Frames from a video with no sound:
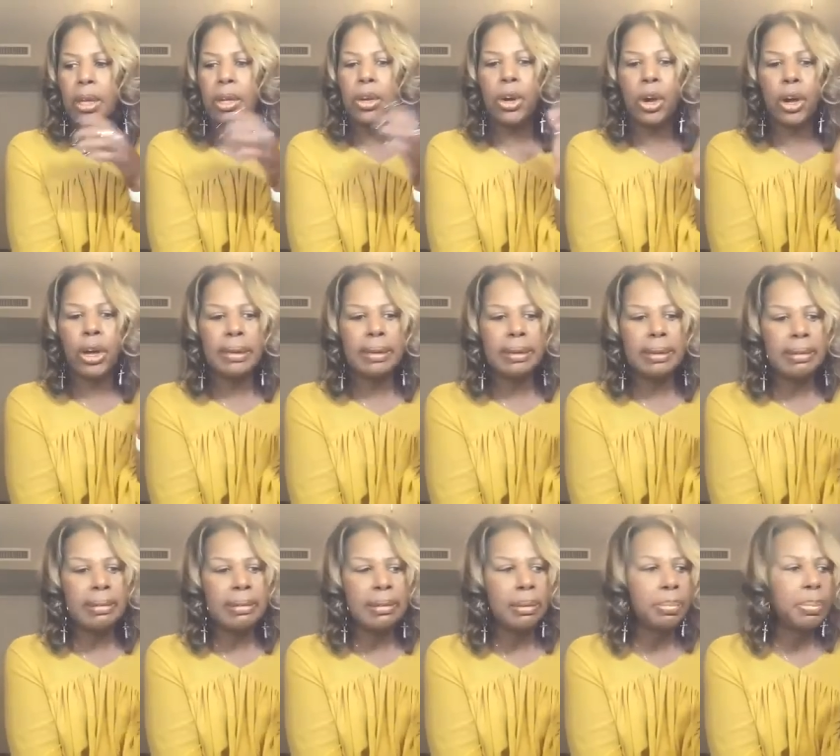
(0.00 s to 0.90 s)
a
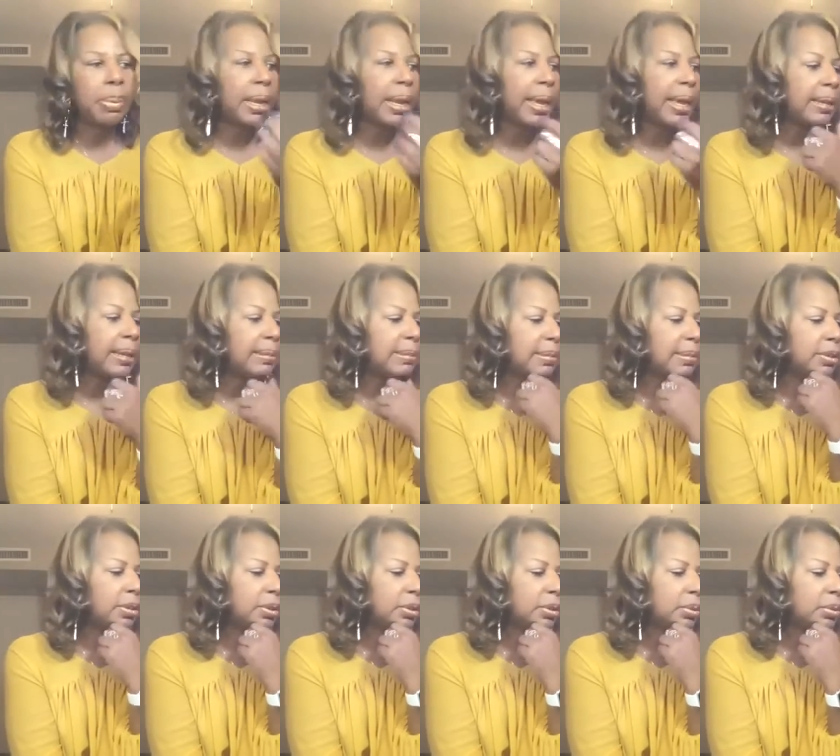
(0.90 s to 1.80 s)
decent place
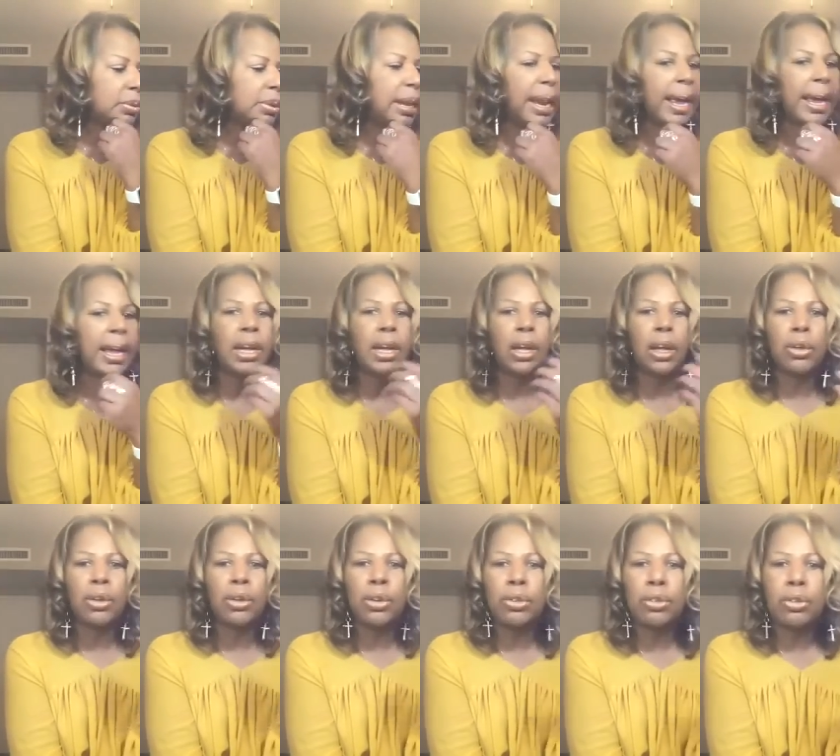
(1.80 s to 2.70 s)
that I can
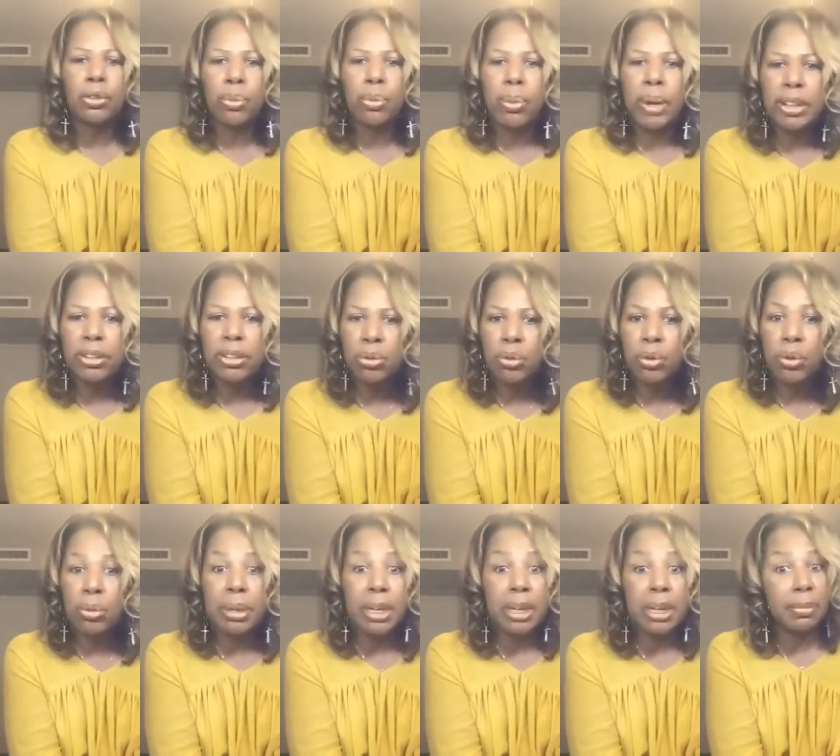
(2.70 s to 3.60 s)
go use the
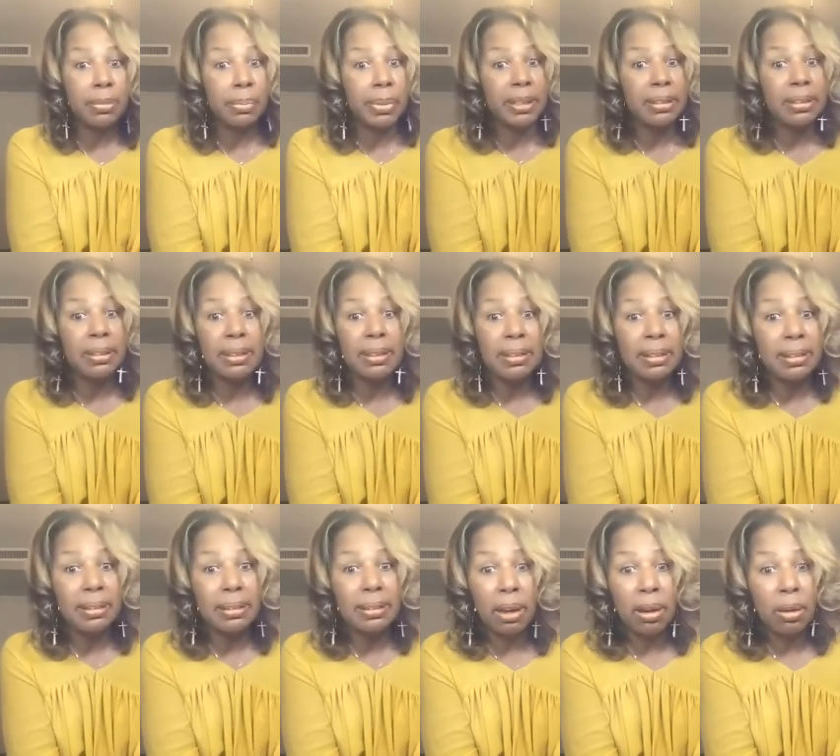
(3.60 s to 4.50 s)
restroom because
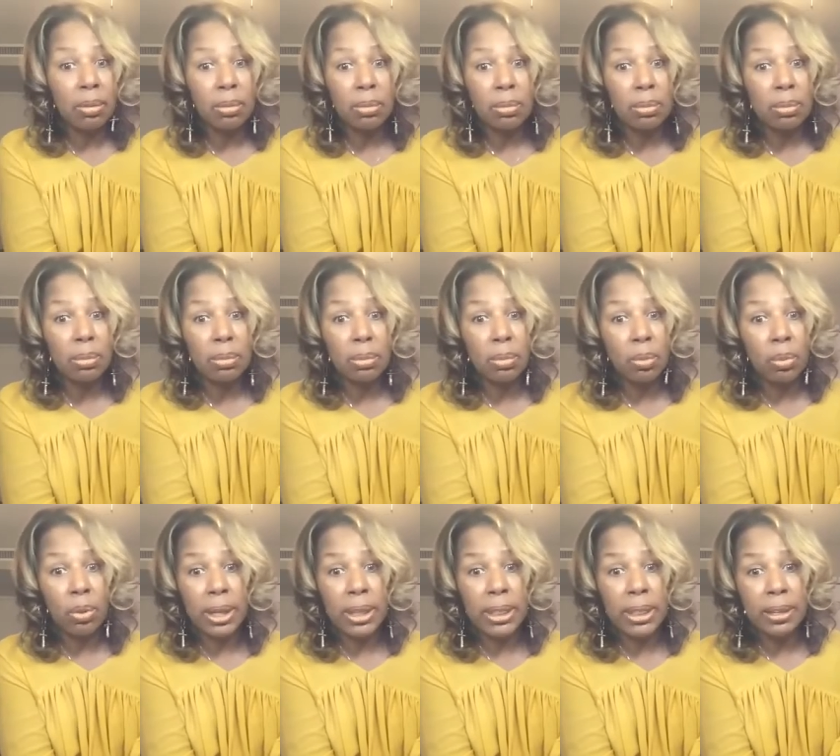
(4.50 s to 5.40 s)
businesses don't
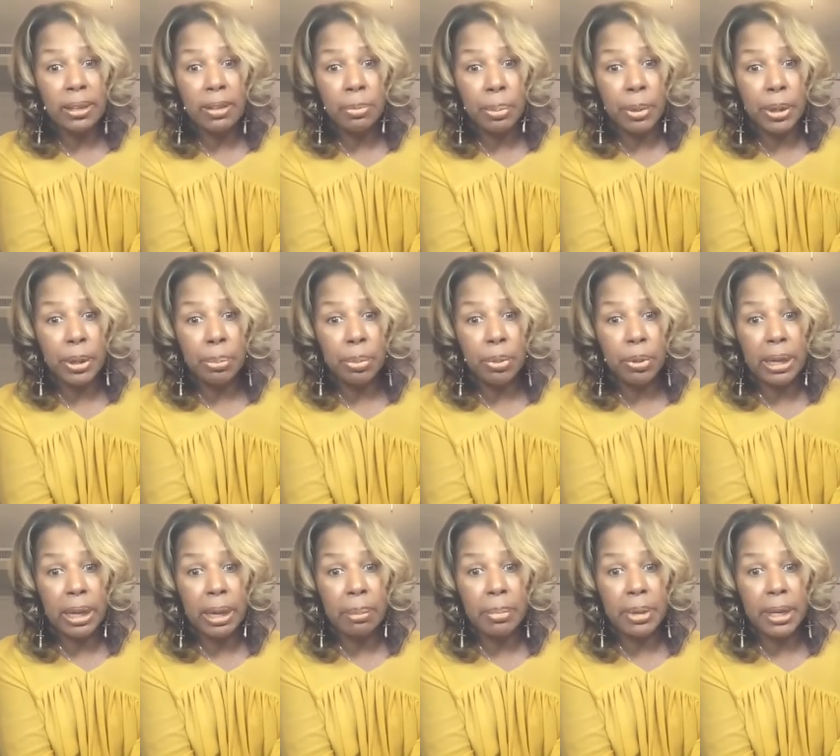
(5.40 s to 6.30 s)
want these people
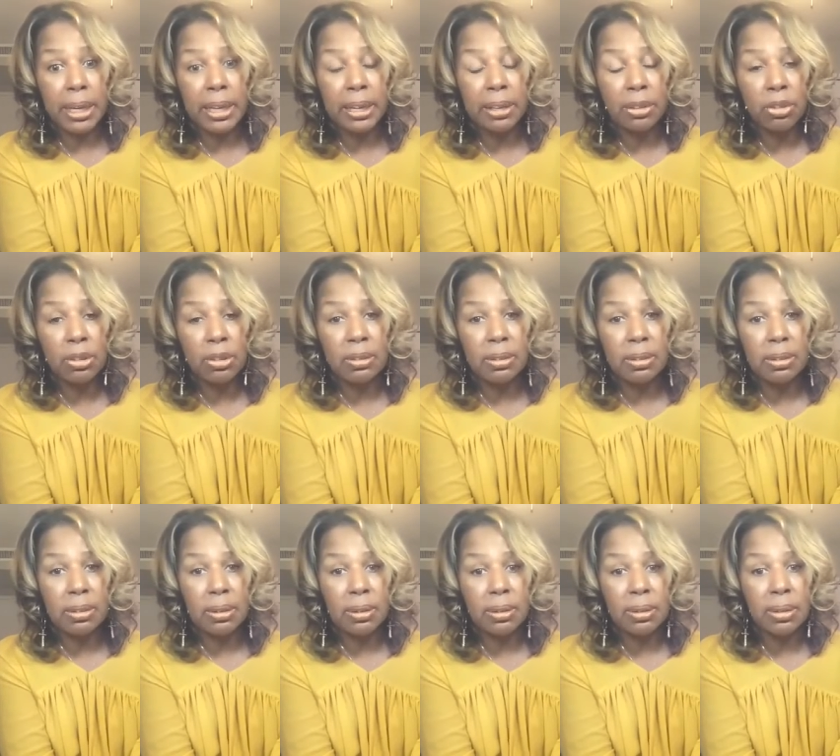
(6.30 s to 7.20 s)
coming in just
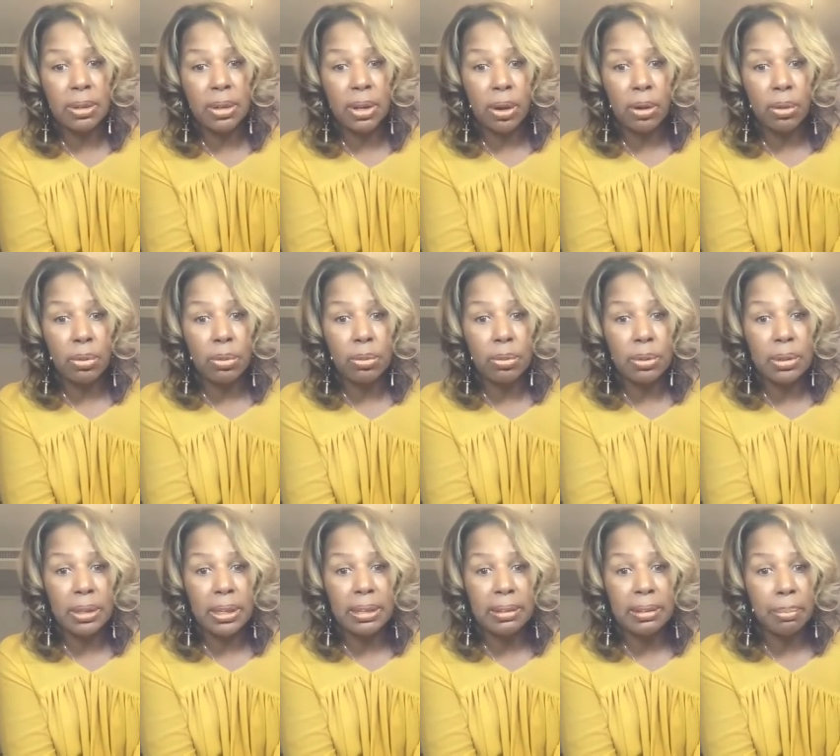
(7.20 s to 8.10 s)
to,
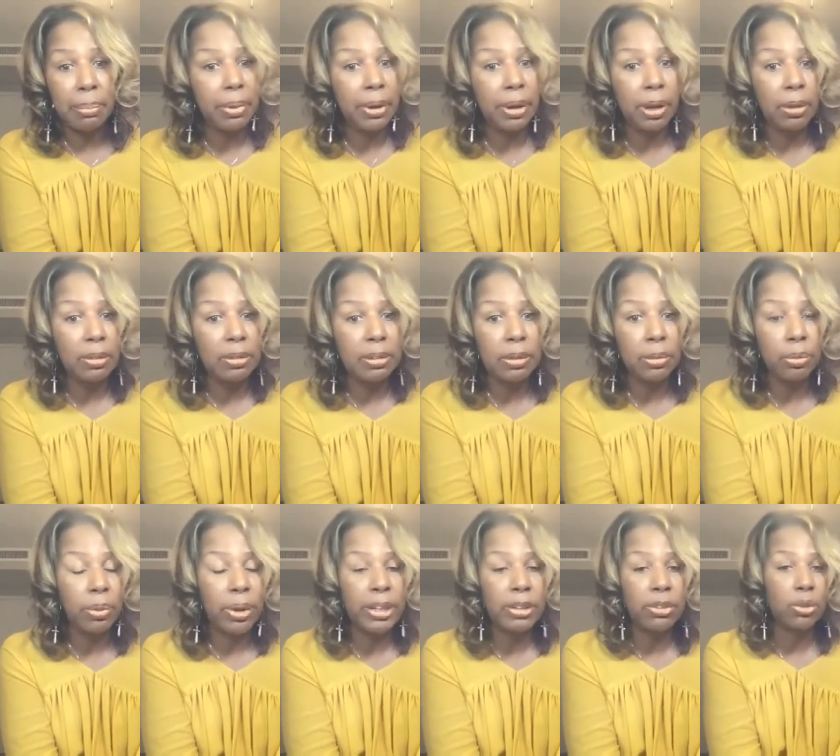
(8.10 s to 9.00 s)
get to go to the
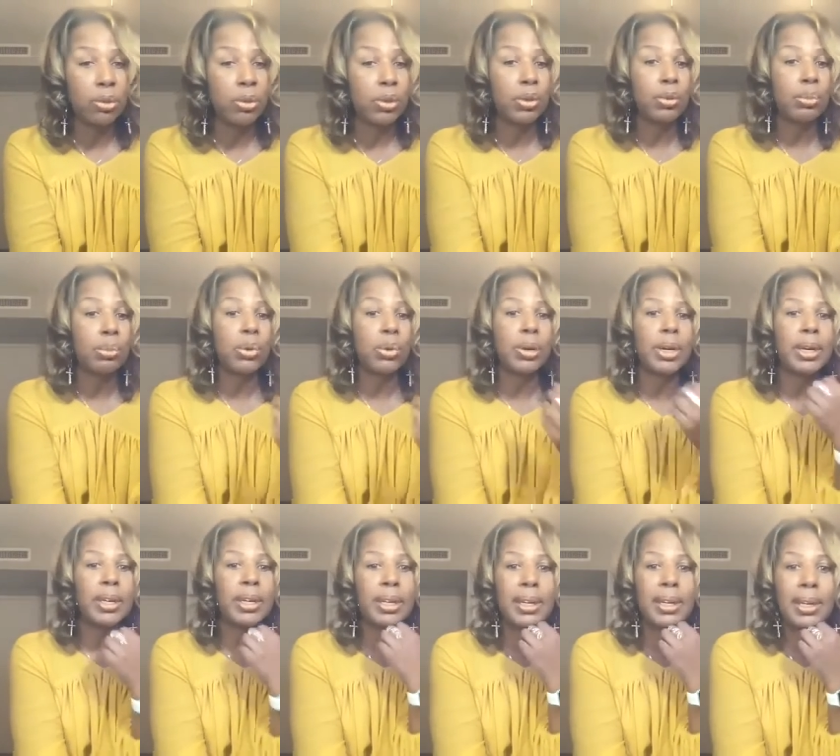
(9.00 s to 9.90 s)
restroom
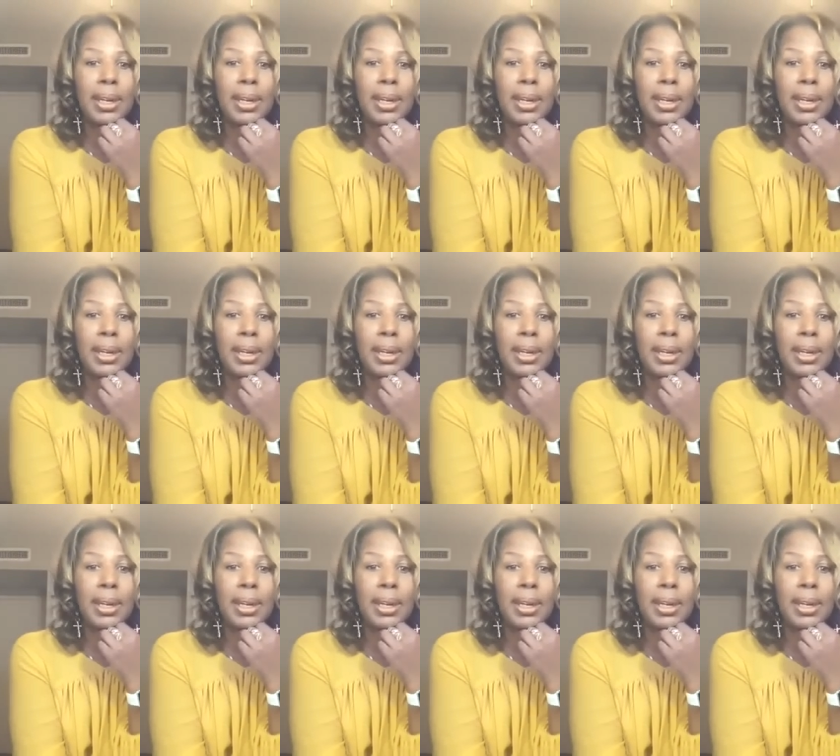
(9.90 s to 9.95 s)
or,